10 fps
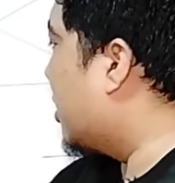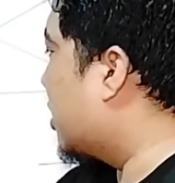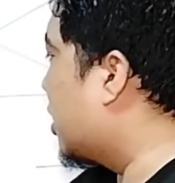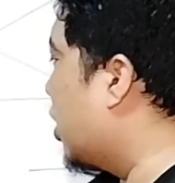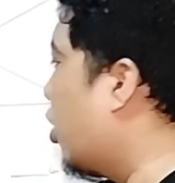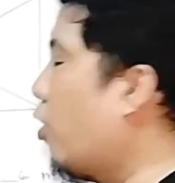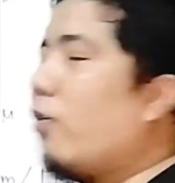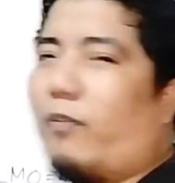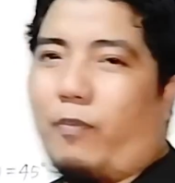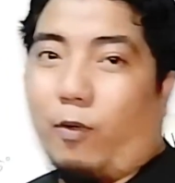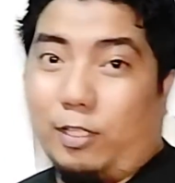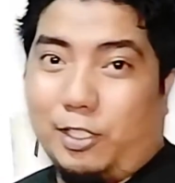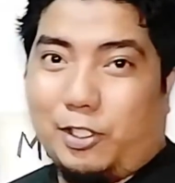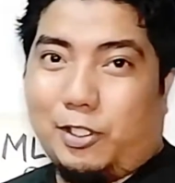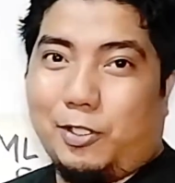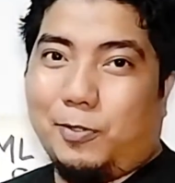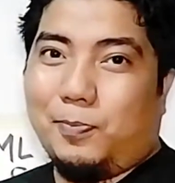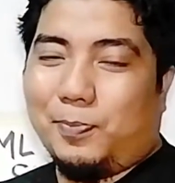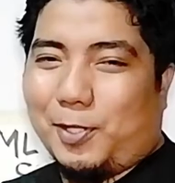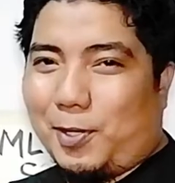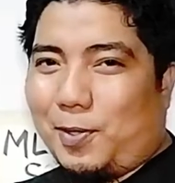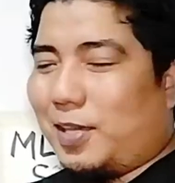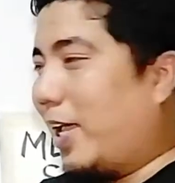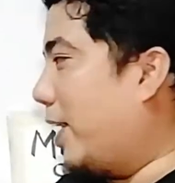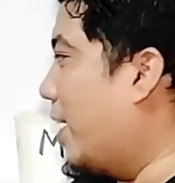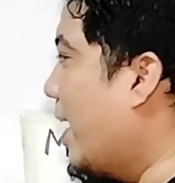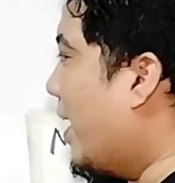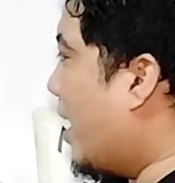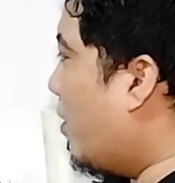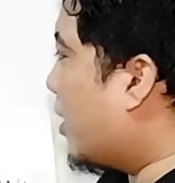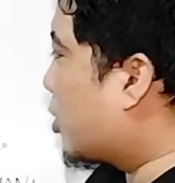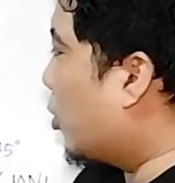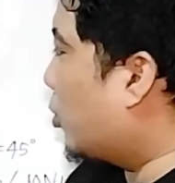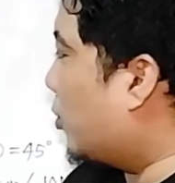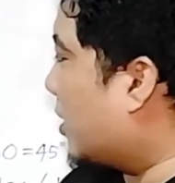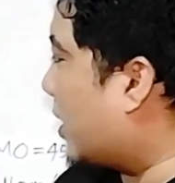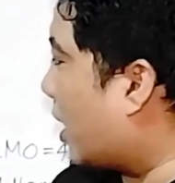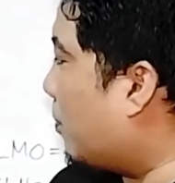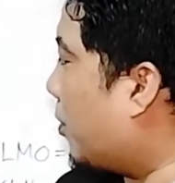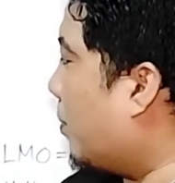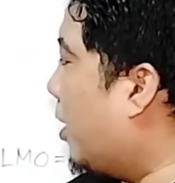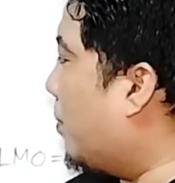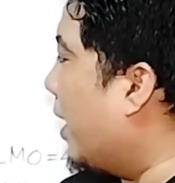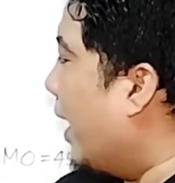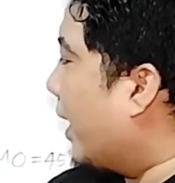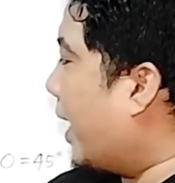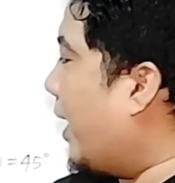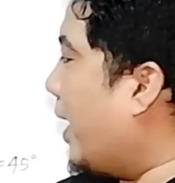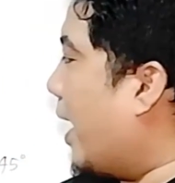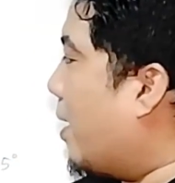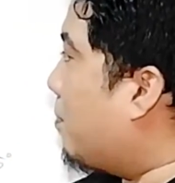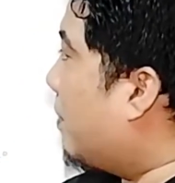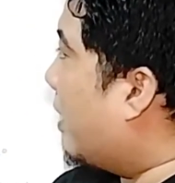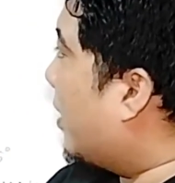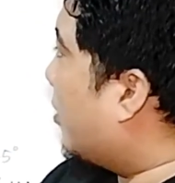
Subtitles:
is false. Okay, now let's go to the second problem. KM,